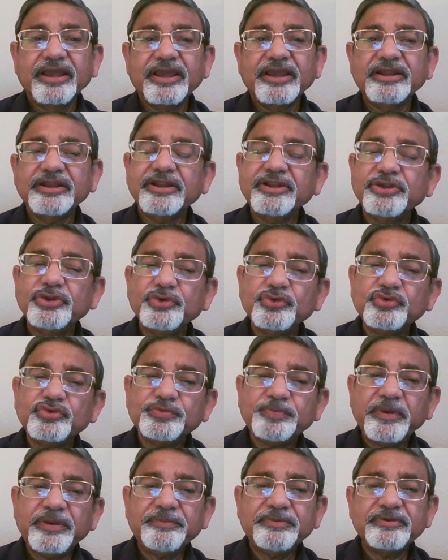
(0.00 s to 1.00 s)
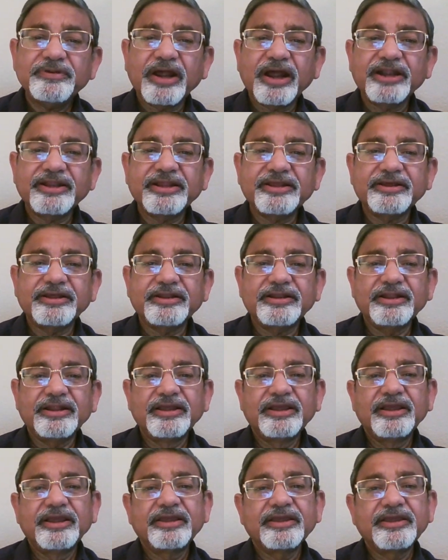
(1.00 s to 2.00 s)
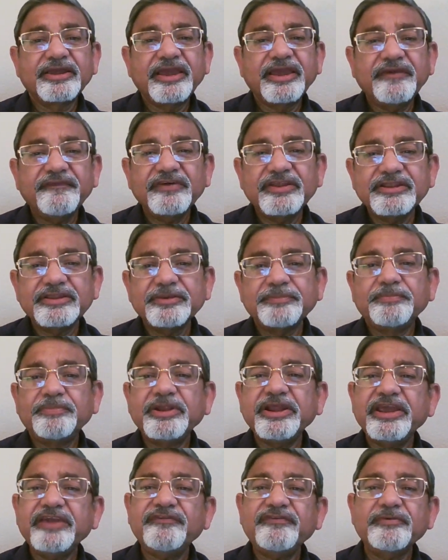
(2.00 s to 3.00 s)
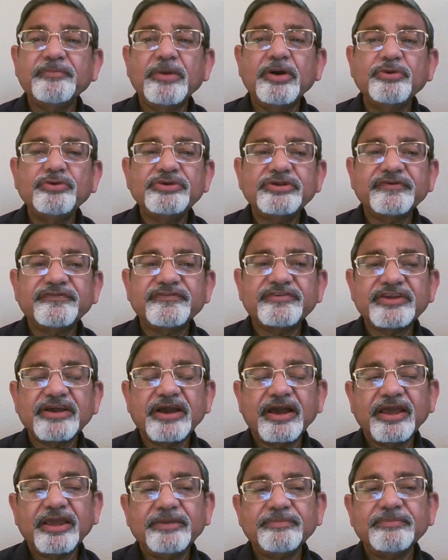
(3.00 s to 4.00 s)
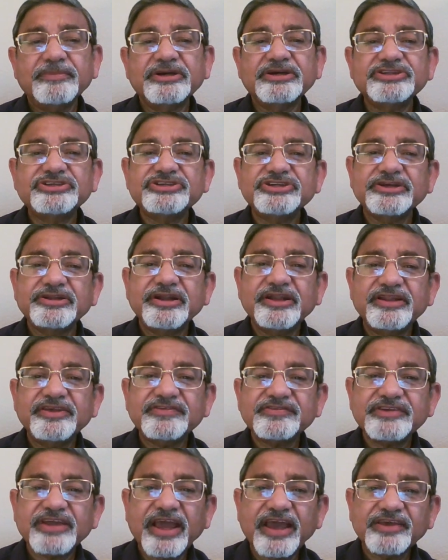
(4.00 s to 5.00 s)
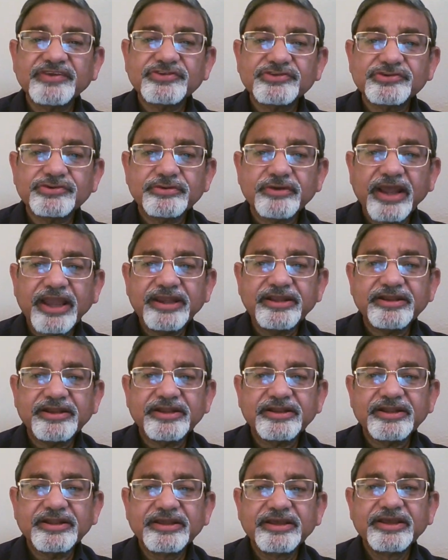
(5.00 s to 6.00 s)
In a newspaper article, given the brief amount of time a journalist has to write it,